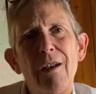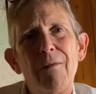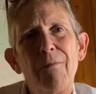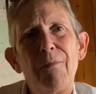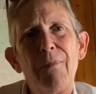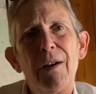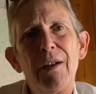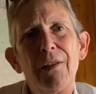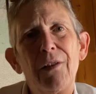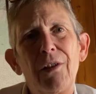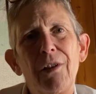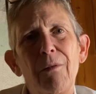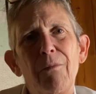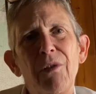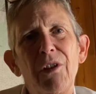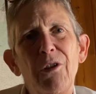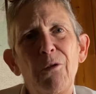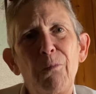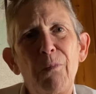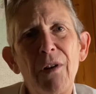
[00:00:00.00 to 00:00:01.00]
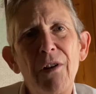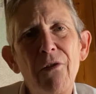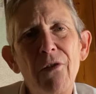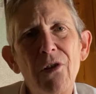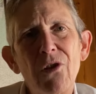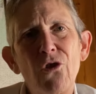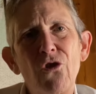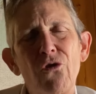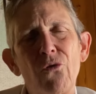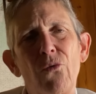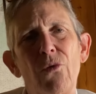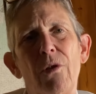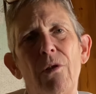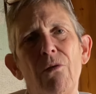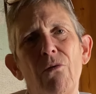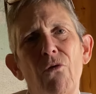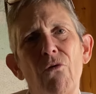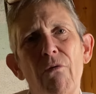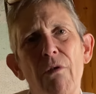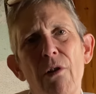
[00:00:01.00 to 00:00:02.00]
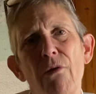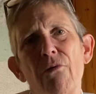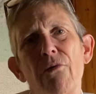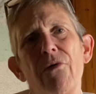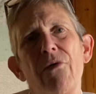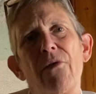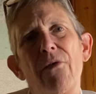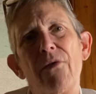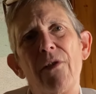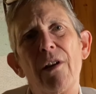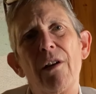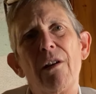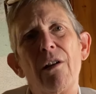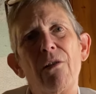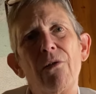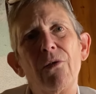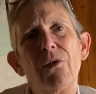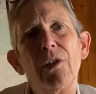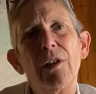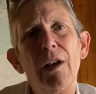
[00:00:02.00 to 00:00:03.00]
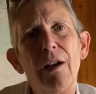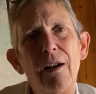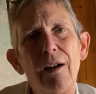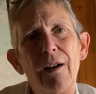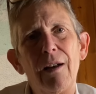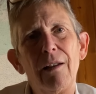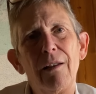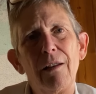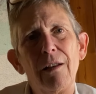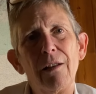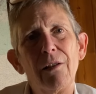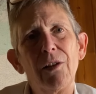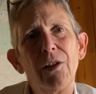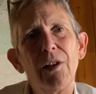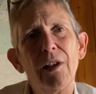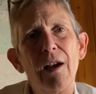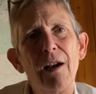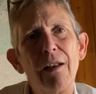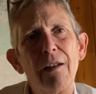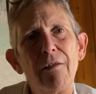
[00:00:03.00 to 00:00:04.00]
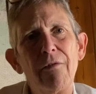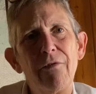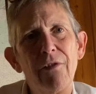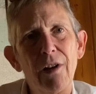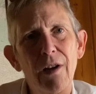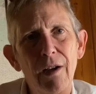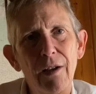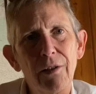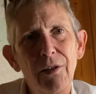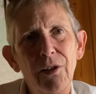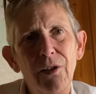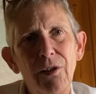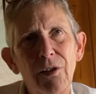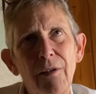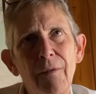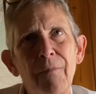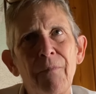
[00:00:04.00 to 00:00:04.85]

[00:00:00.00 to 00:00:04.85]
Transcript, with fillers: but some spiritual growth that goes on inside of us